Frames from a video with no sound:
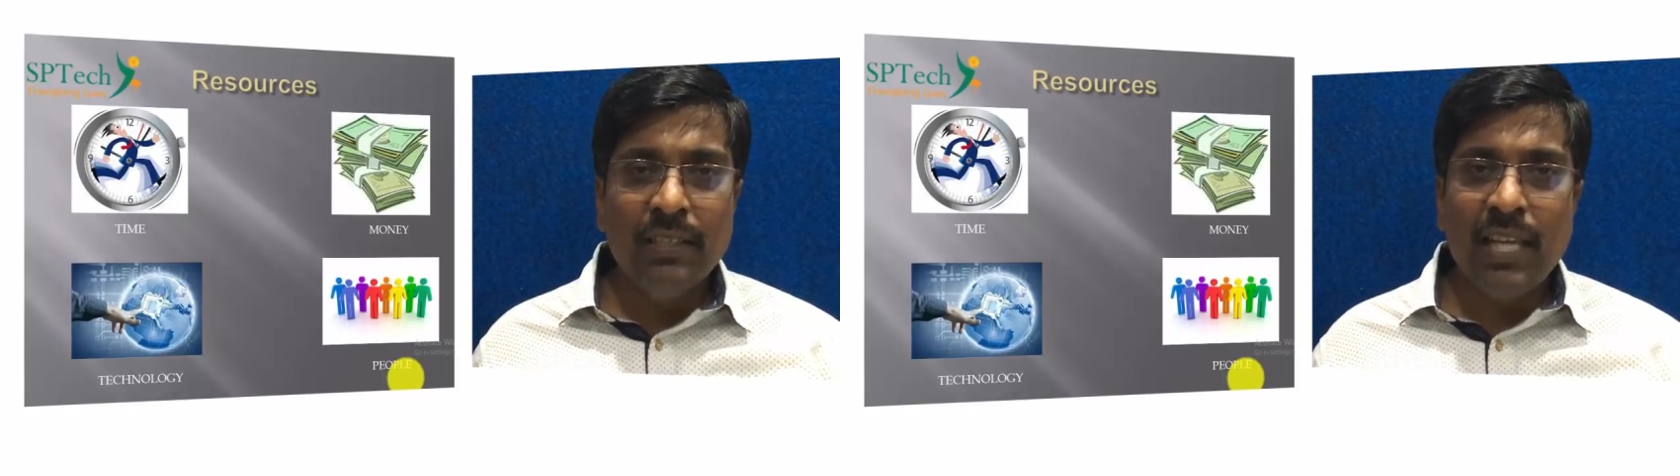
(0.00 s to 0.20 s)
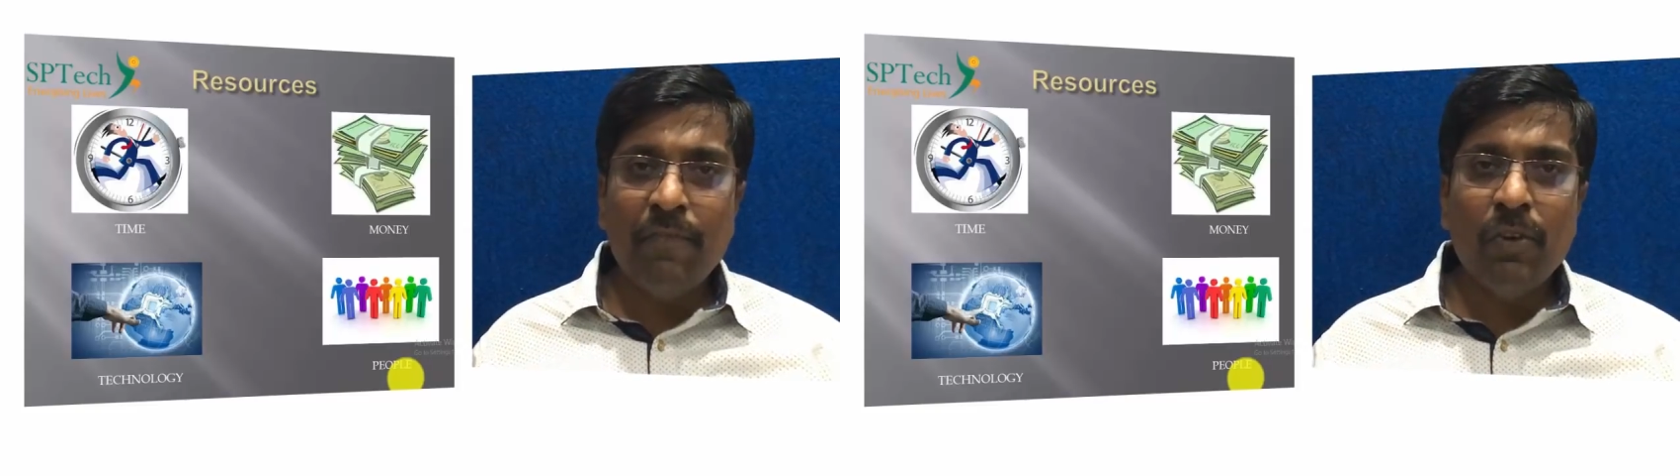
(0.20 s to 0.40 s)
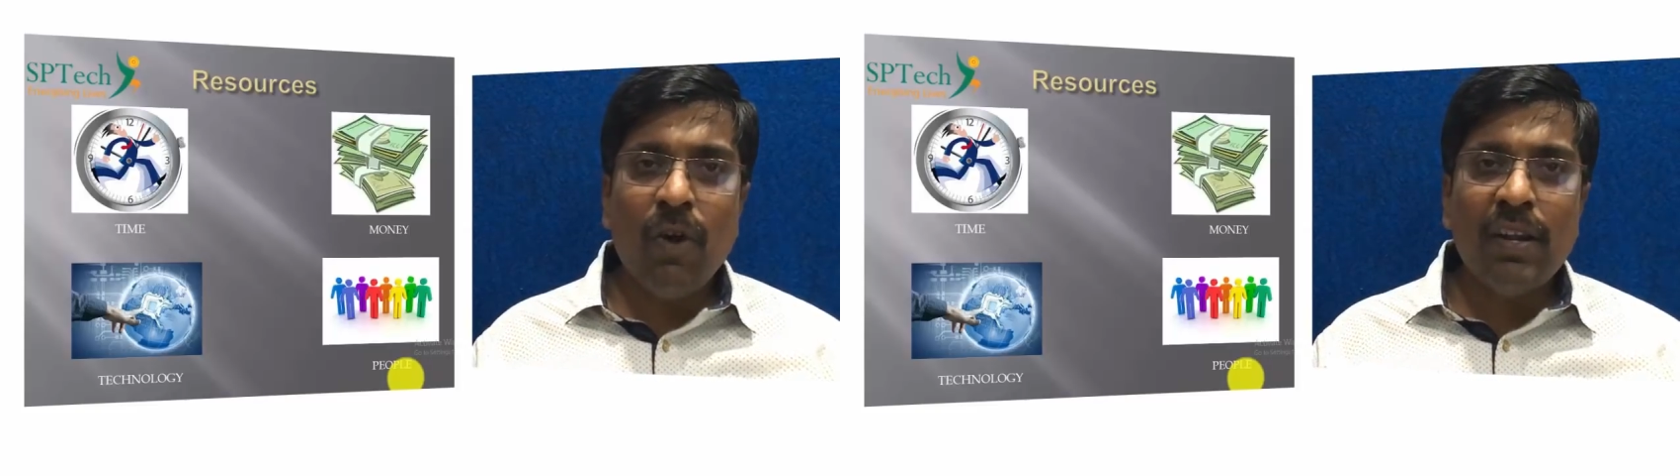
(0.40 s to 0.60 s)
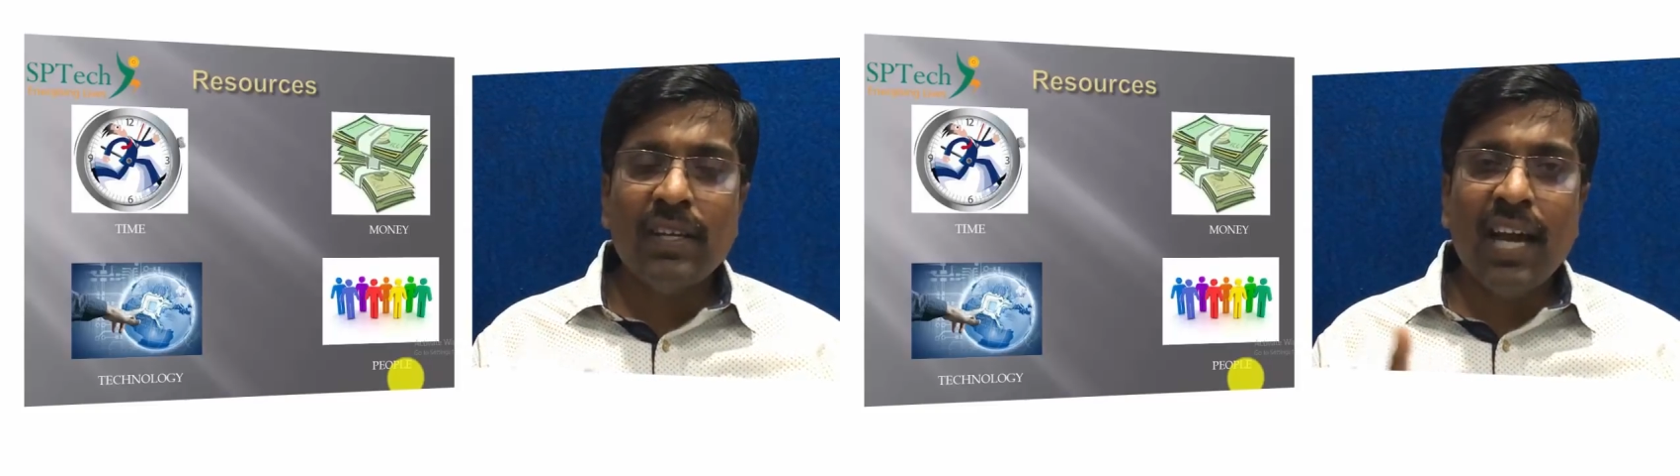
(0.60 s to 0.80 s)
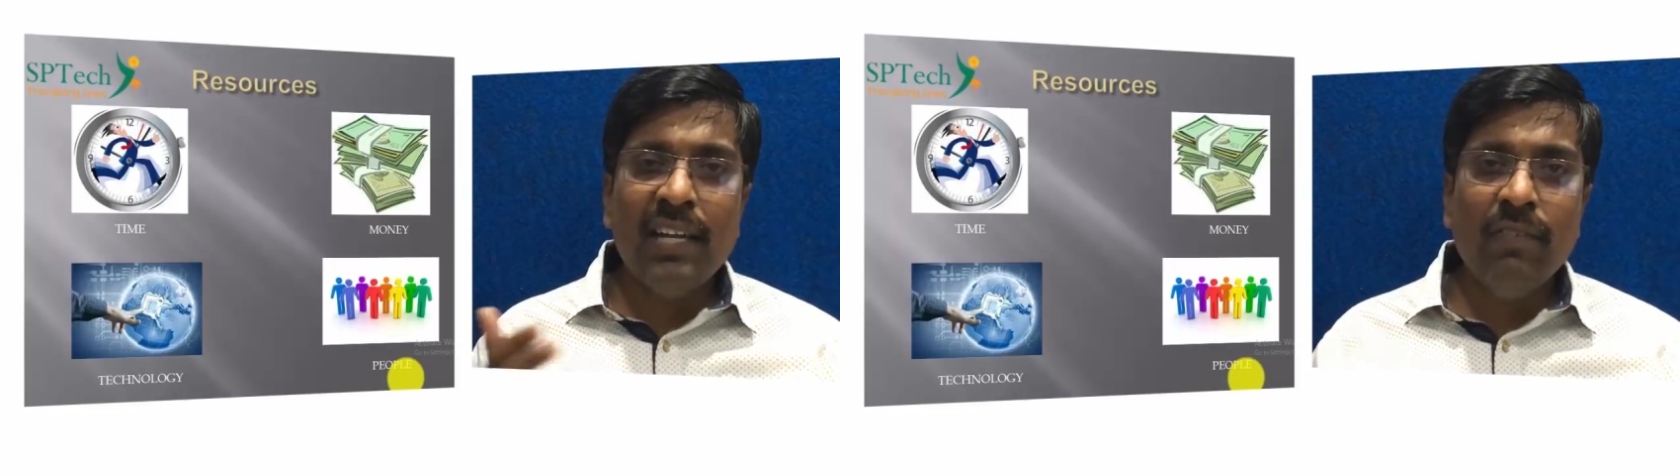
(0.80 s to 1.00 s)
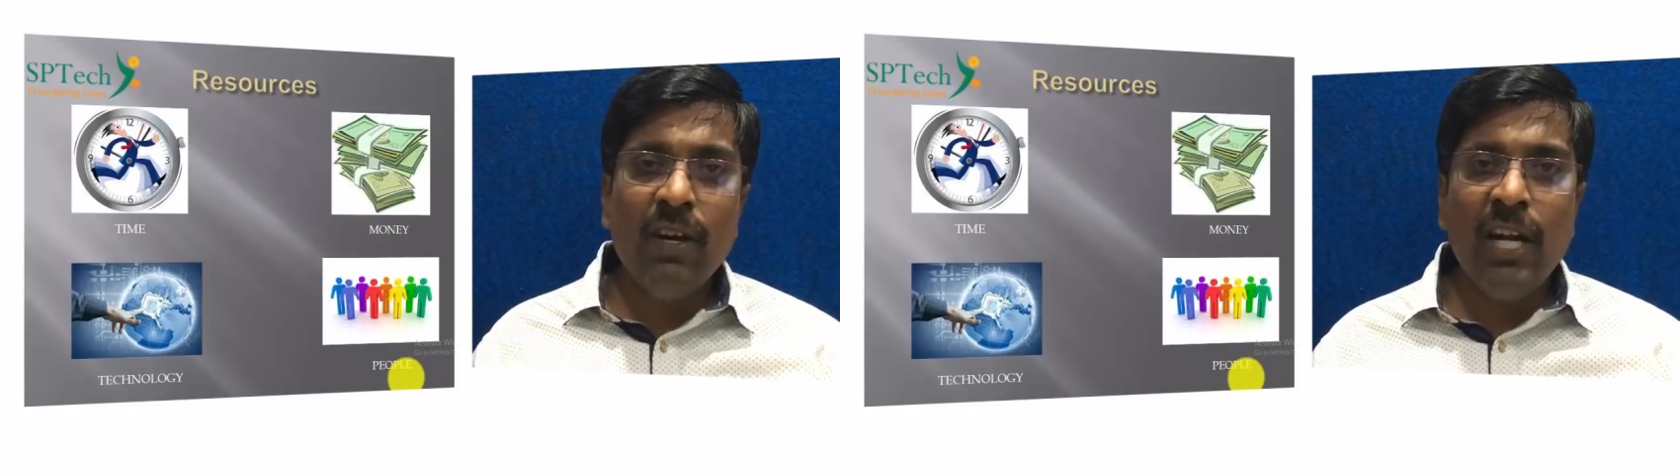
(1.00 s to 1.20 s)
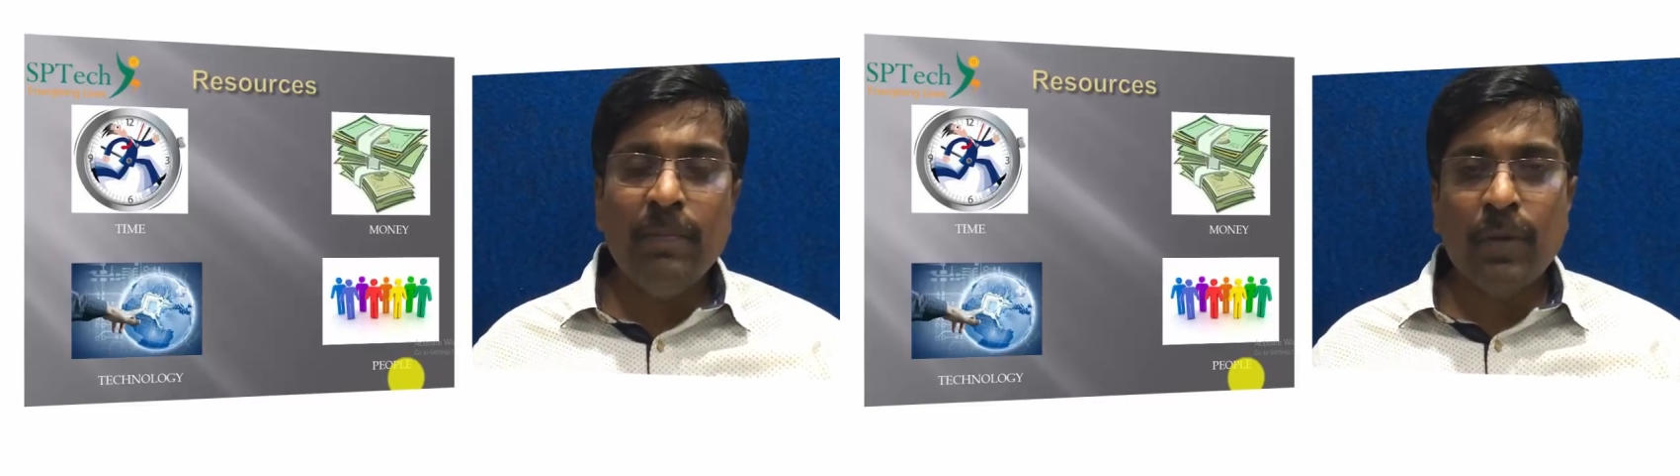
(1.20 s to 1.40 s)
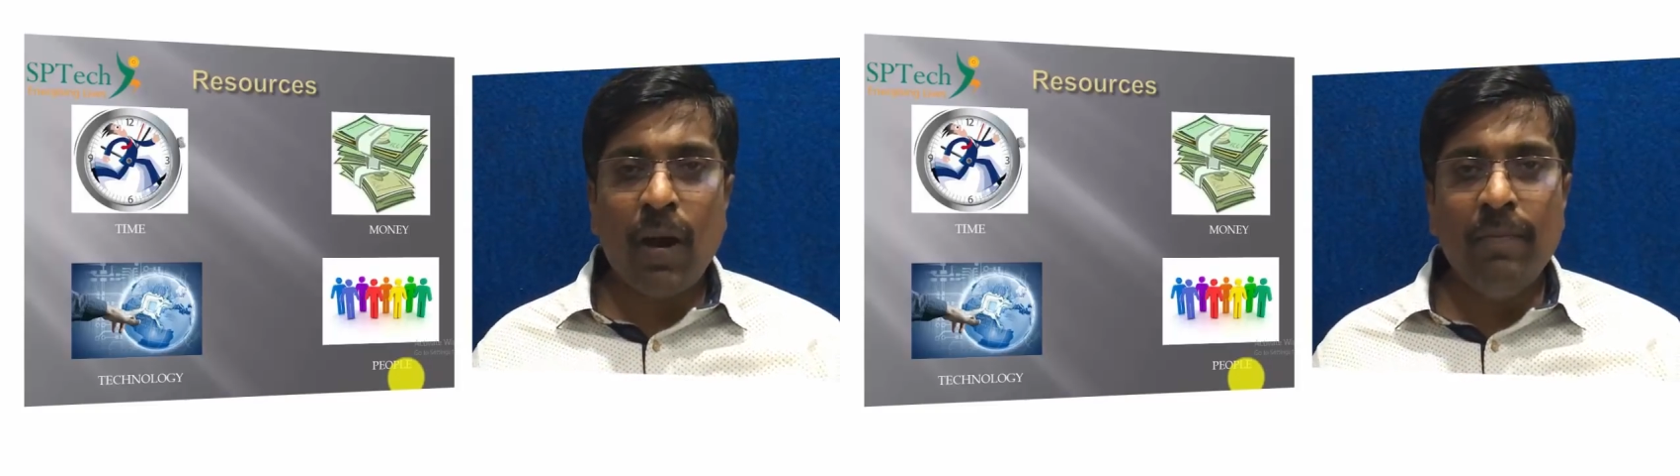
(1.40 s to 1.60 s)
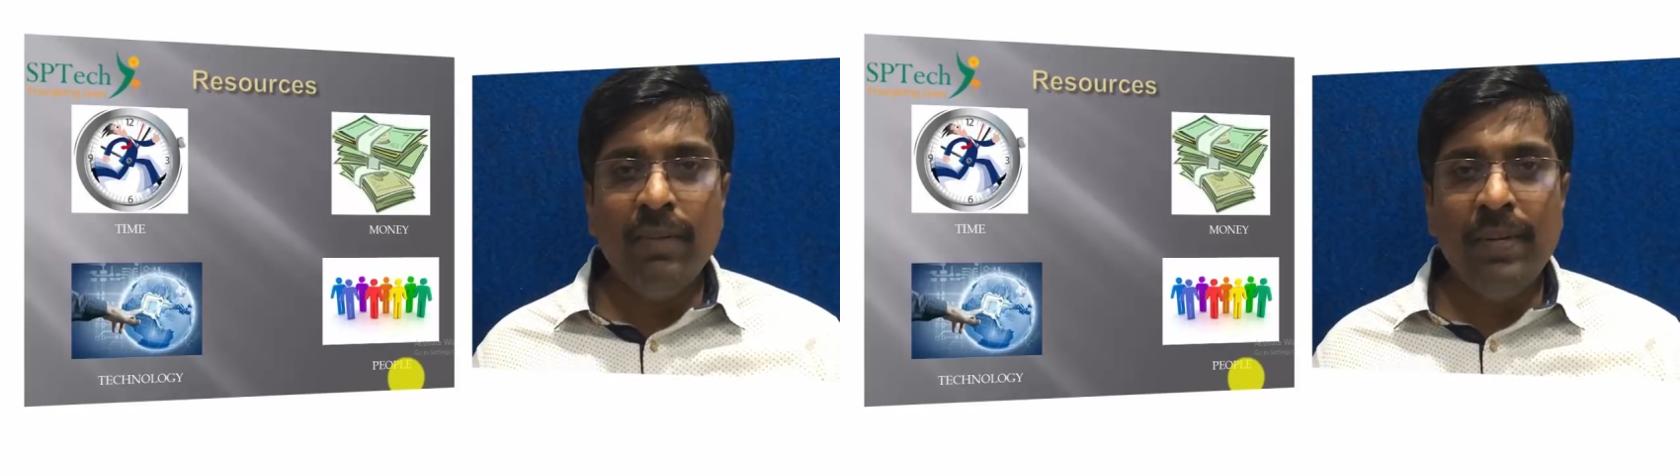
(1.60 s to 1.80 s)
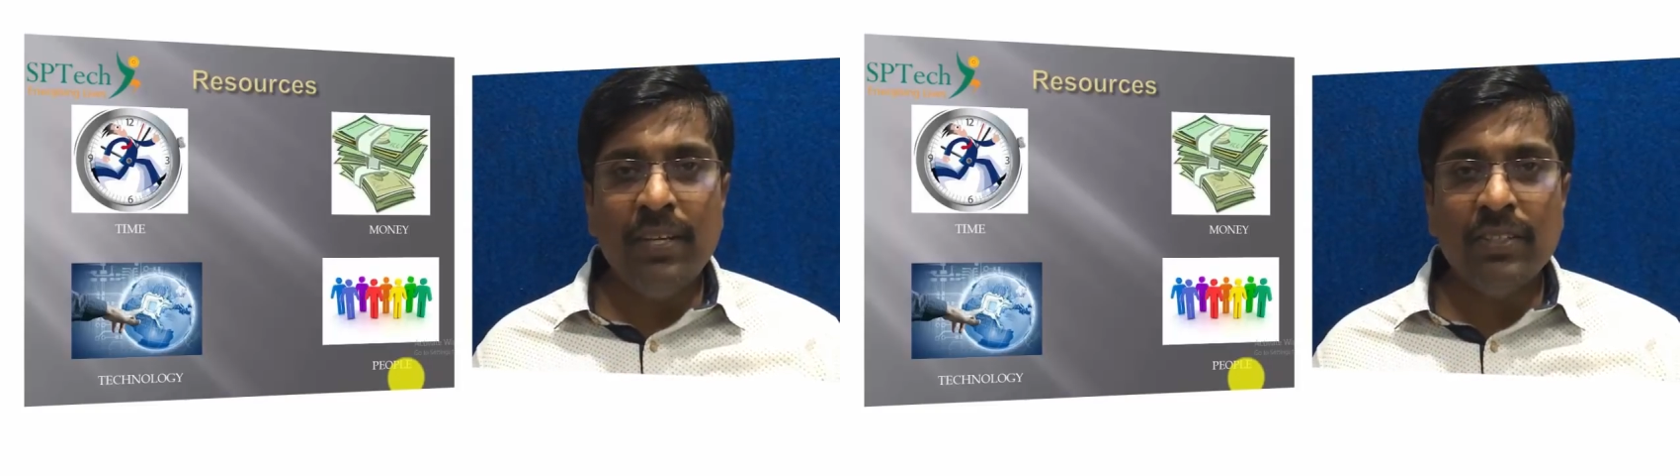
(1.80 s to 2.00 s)
See, if you want to convert
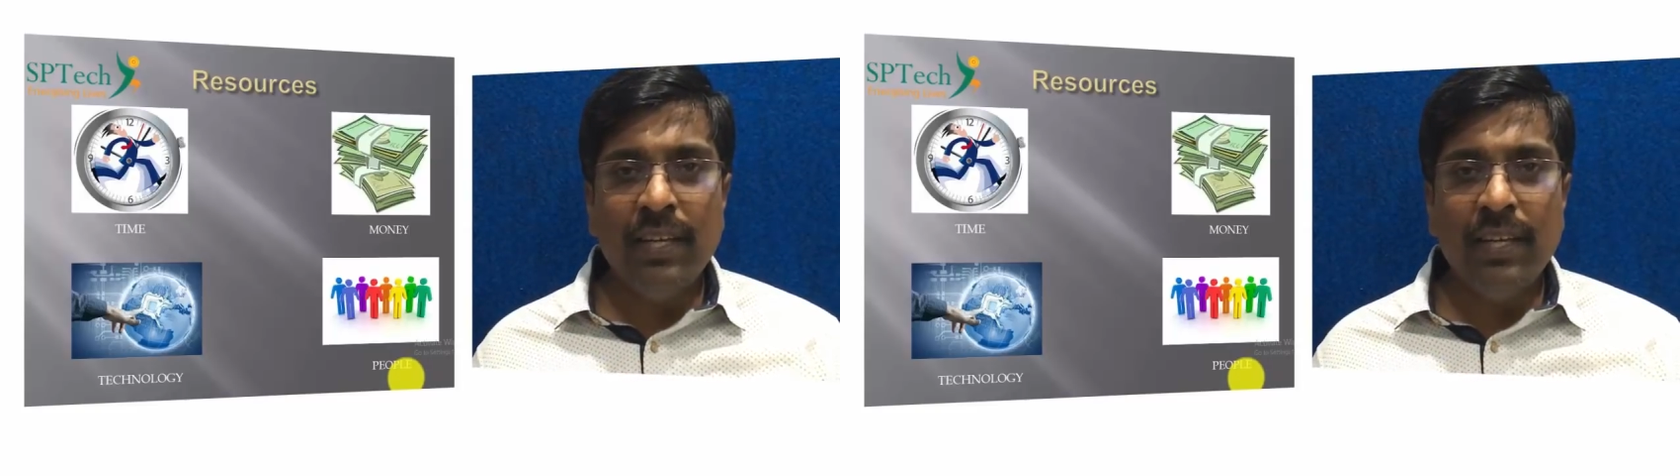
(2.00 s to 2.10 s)
problem into